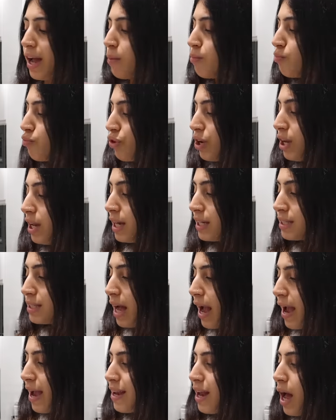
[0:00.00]
I'm really
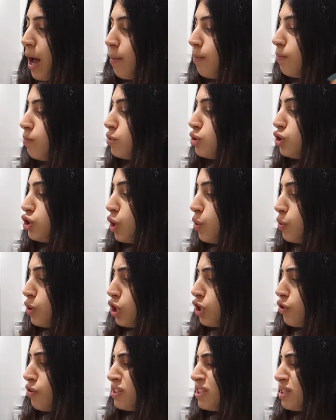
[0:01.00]
excited. I'm so
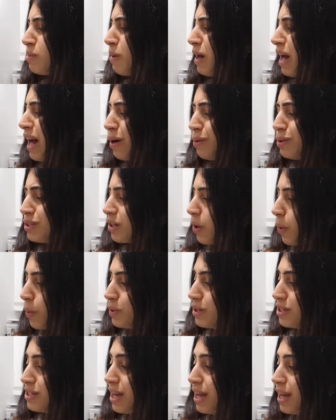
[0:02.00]
curious about how it's
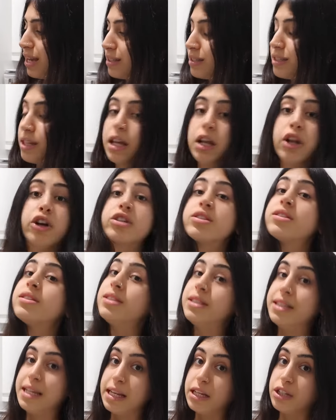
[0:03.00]
going to taste. It looks
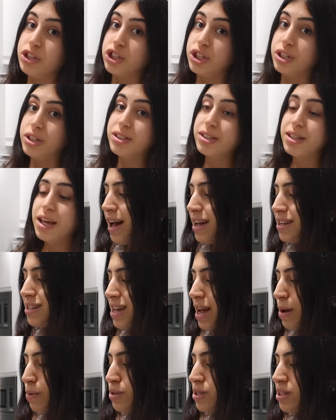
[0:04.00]
delicious. And
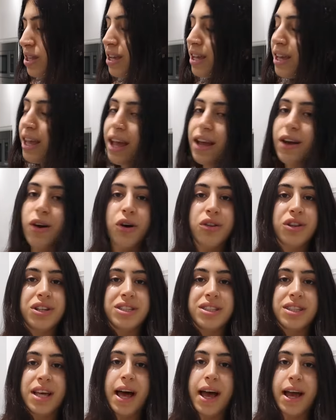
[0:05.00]
I was thinking on the
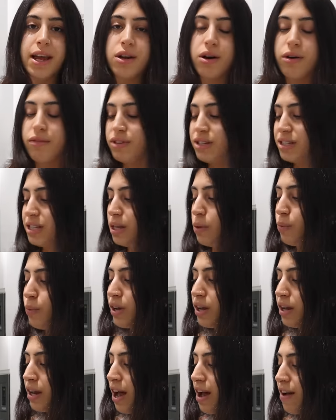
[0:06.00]
side, obviously we
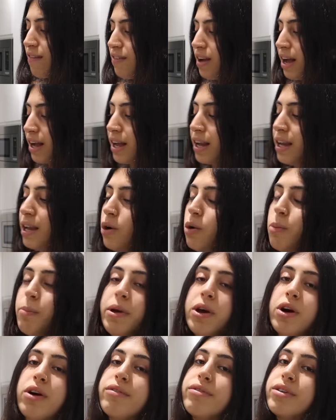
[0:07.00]
can have like a little
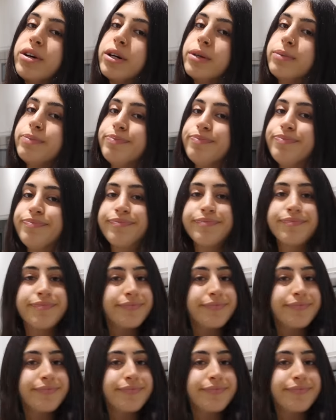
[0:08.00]
bit of a